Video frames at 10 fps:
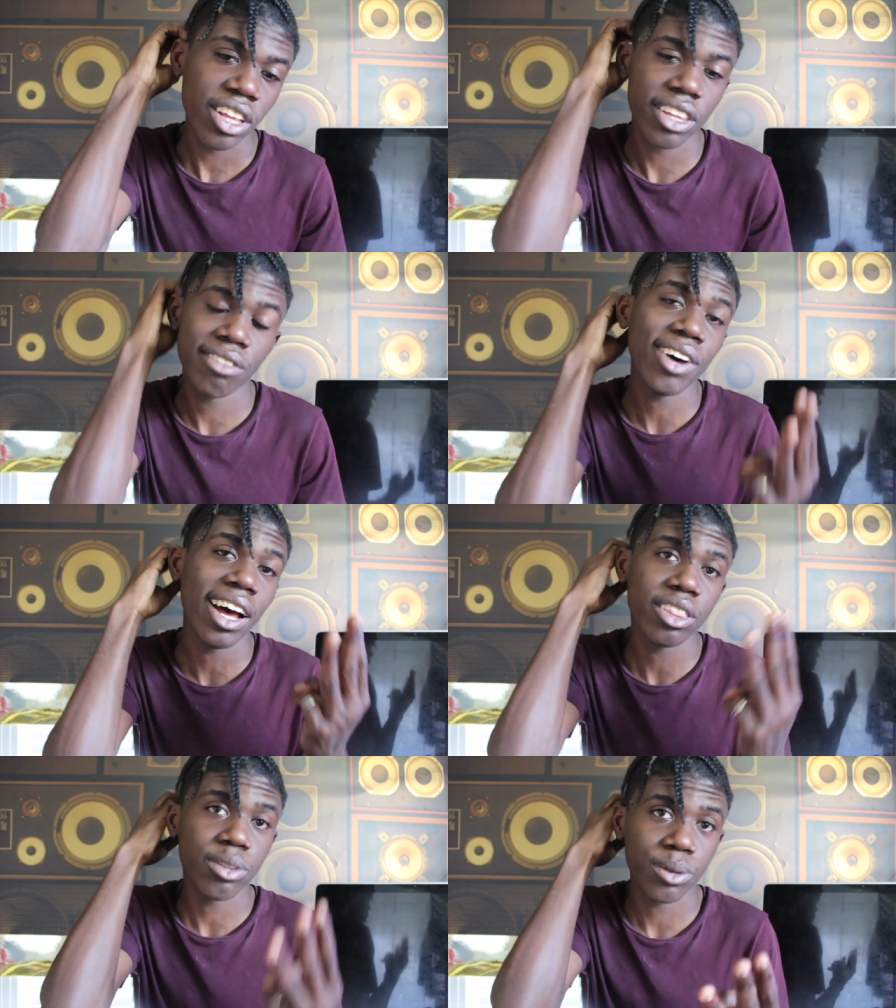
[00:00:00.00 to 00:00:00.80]
Then
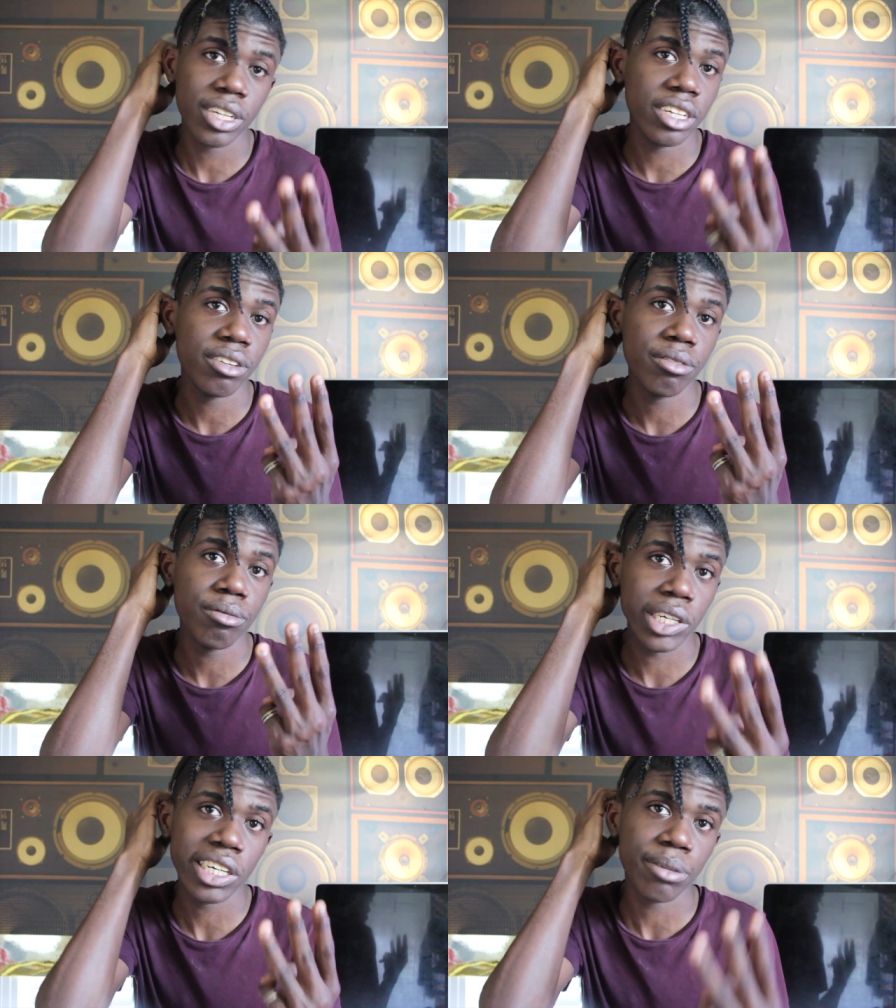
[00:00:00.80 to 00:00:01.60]
find 3
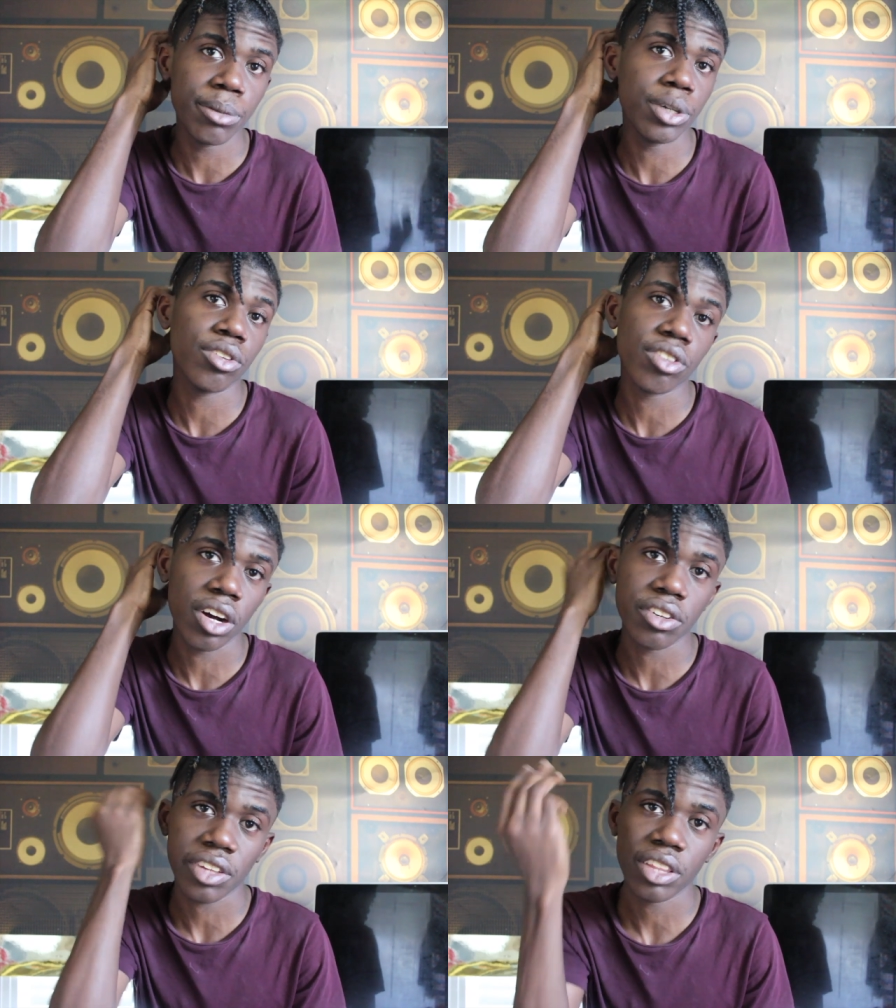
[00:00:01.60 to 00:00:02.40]
good mood
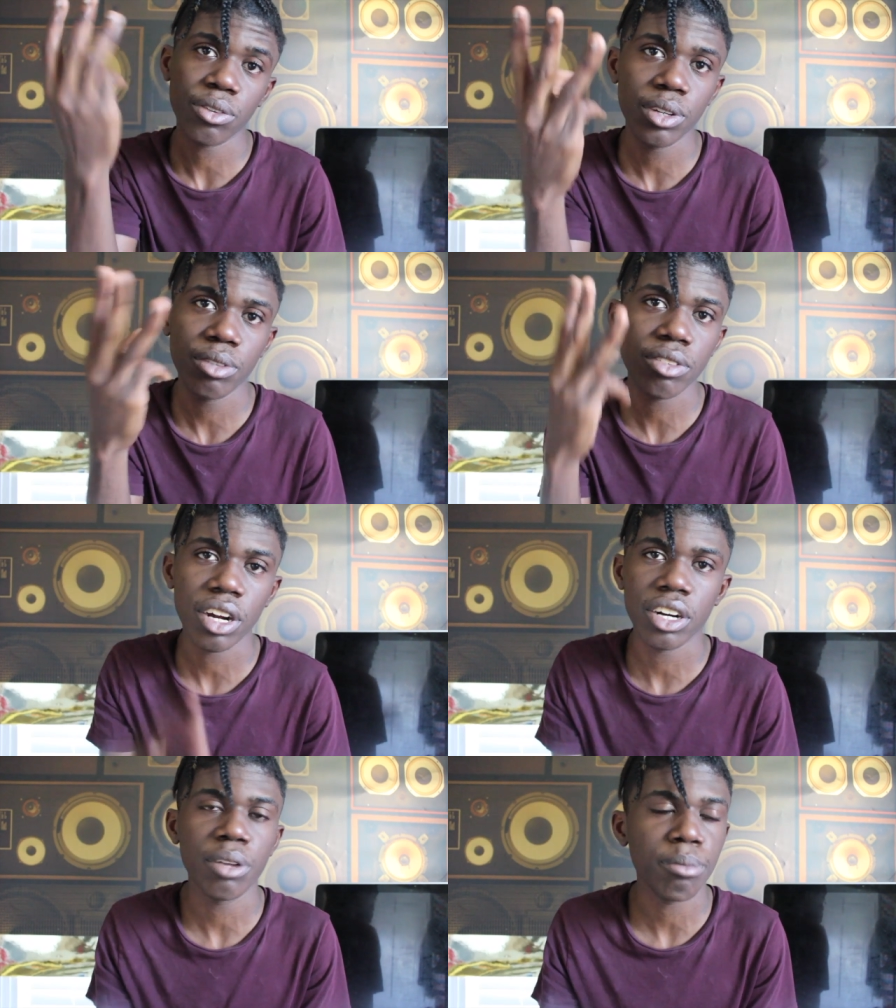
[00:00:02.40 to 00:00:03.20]
songs, like 3
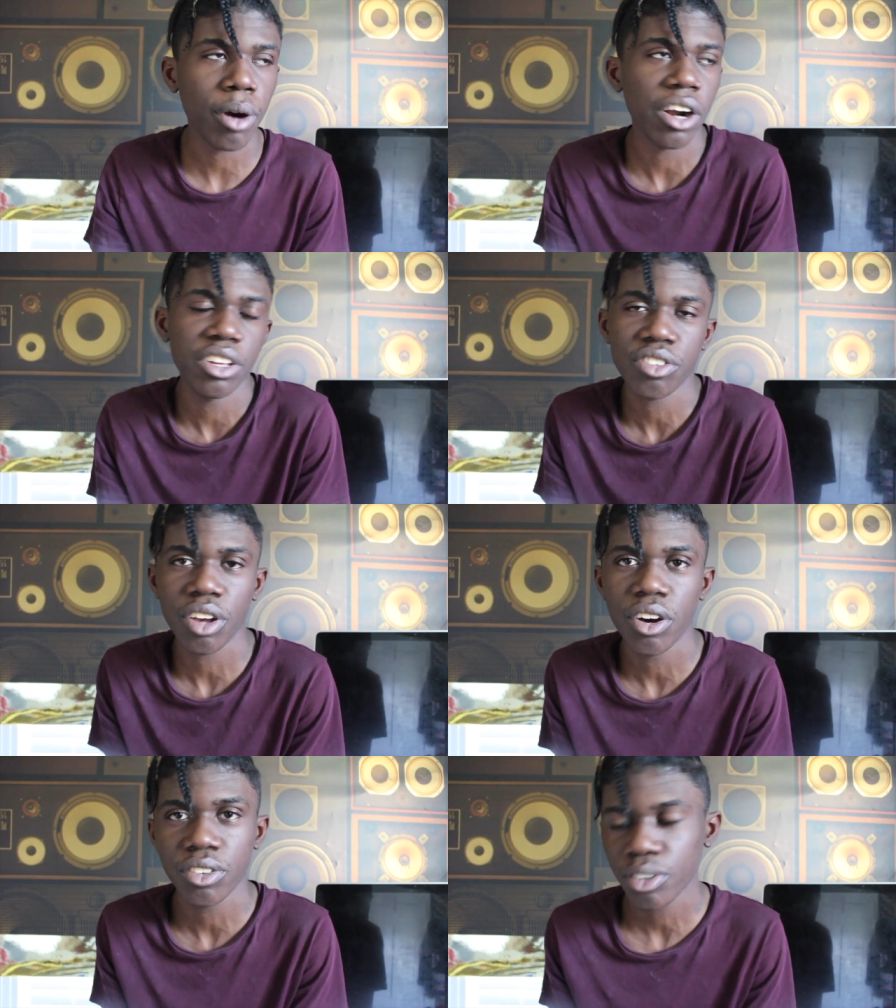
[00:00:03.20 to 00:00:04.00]
turn up party
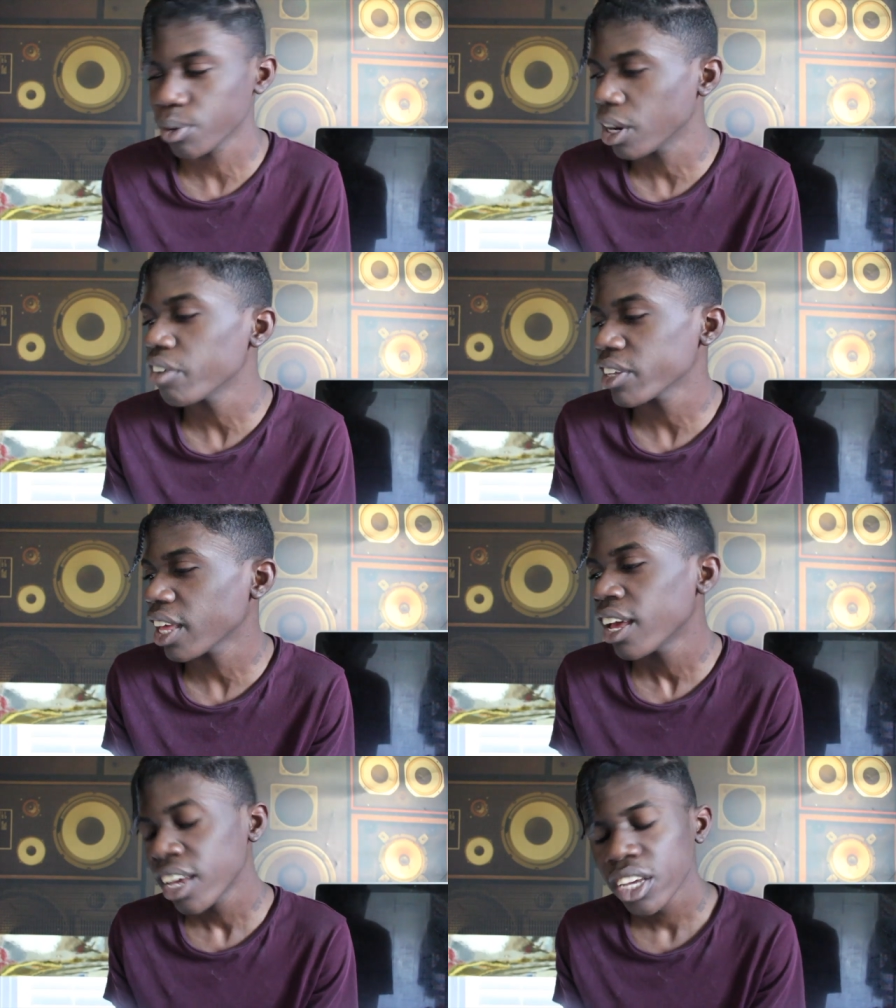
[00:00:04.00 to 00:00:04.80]
songs or whatever
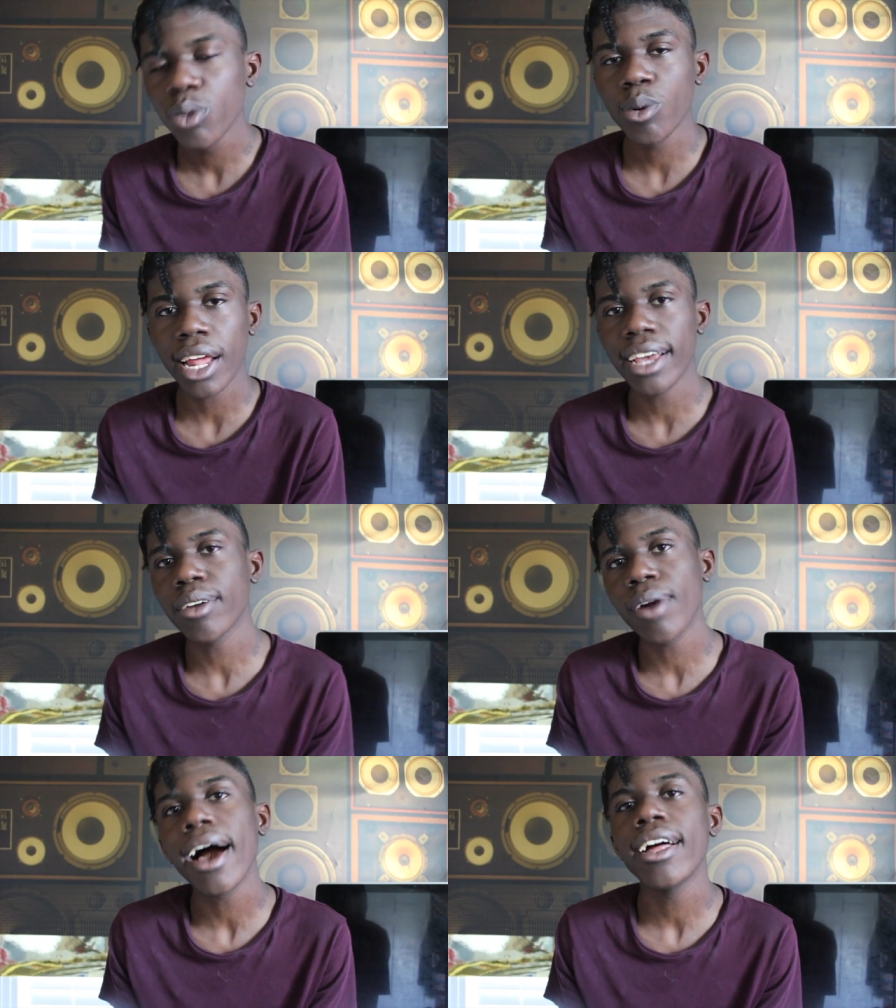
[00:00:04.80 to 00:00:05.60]
that you would like
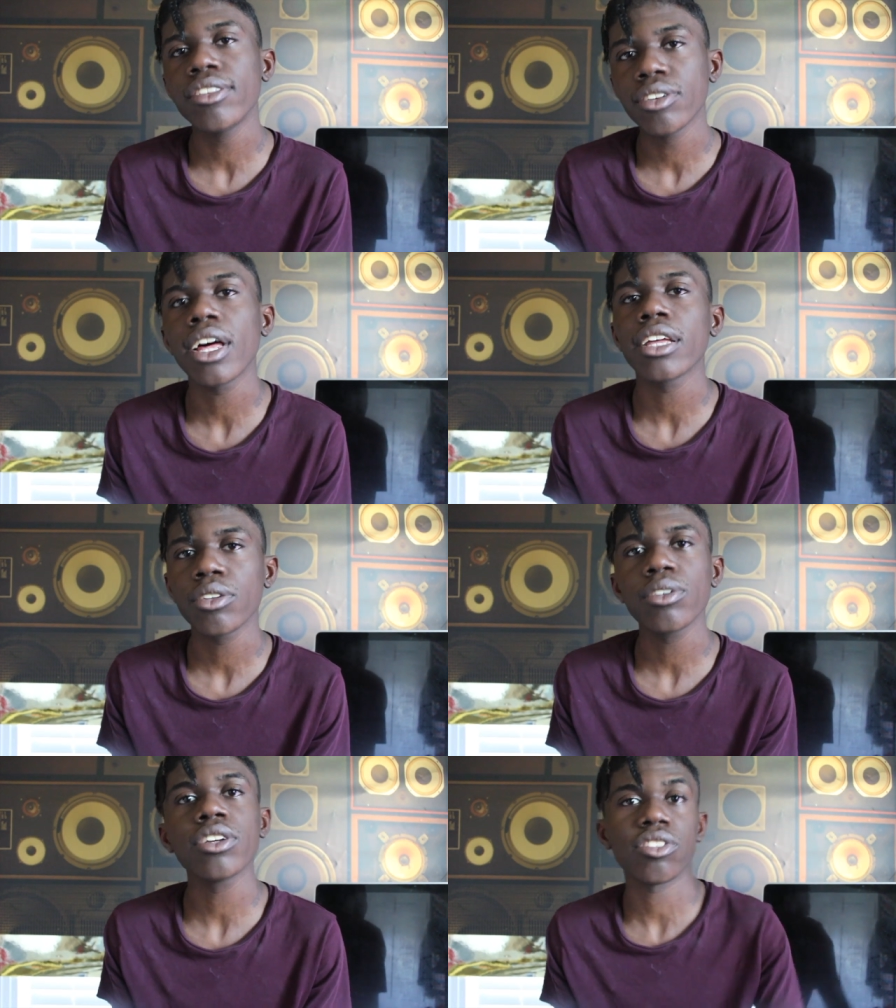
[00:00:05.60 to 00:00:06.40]
ride to. Like
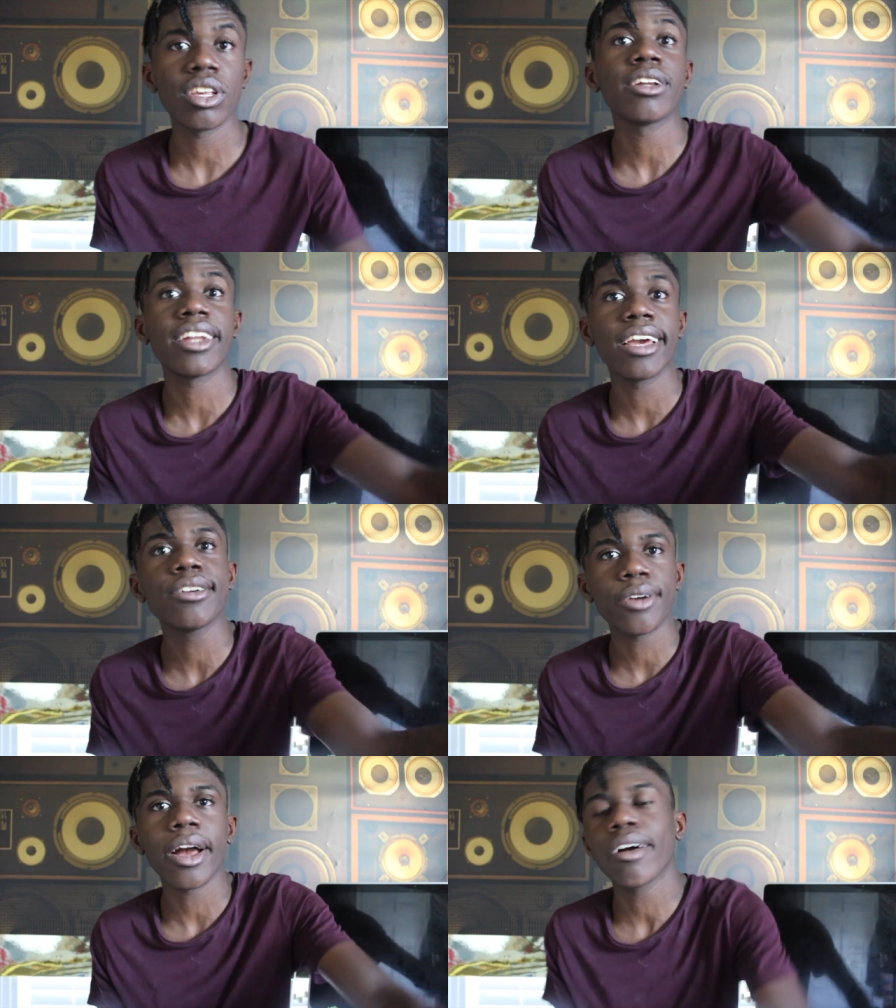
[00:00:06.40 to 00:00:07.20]
3 Sunday
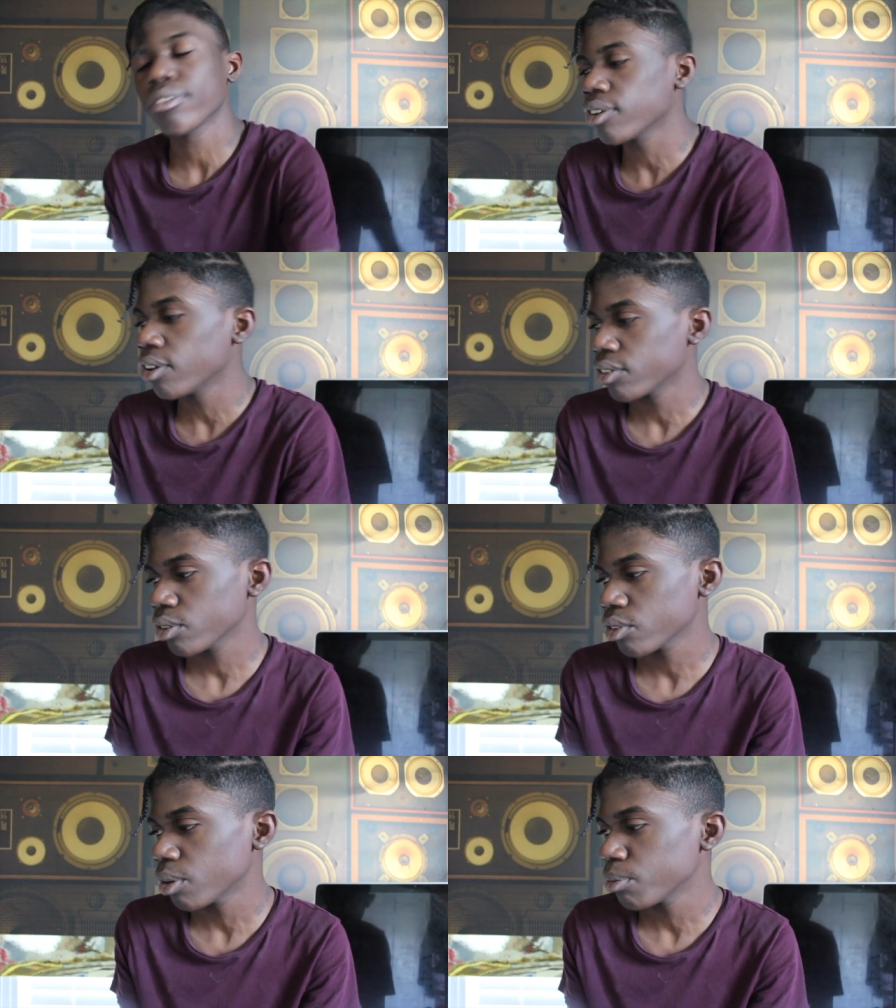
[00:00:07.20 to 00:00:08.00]
drive
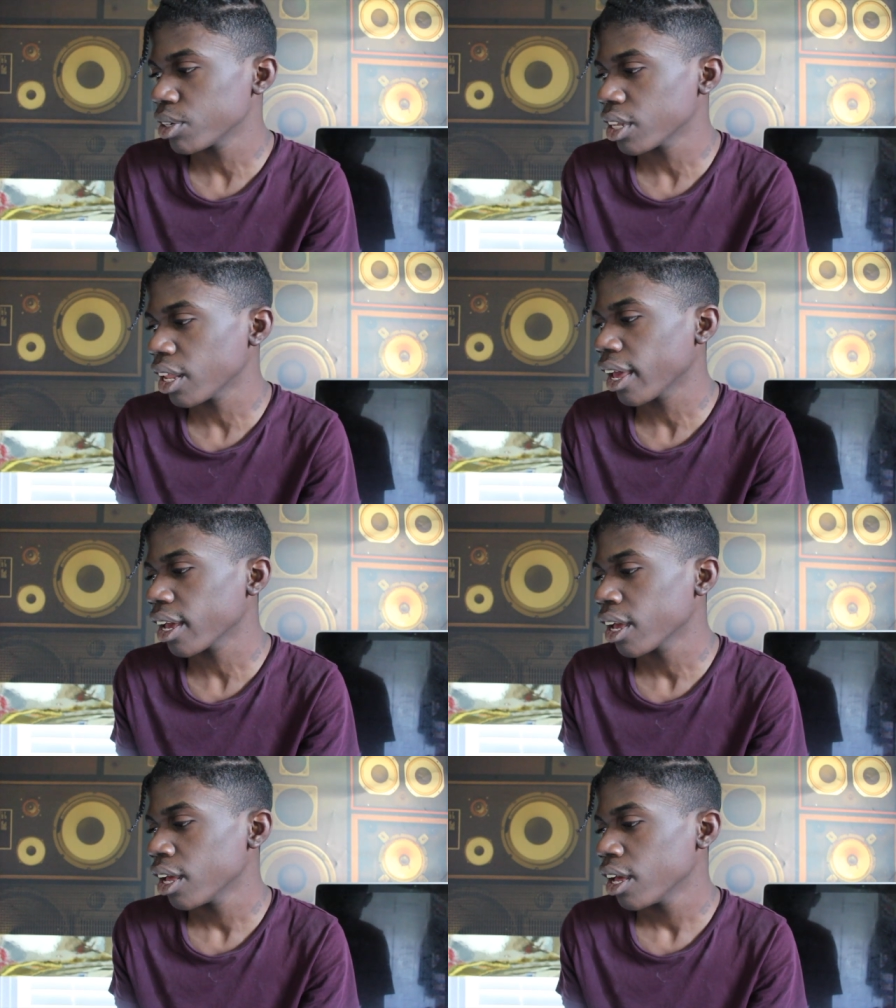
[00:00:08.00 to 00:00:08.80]
songs or some shit like.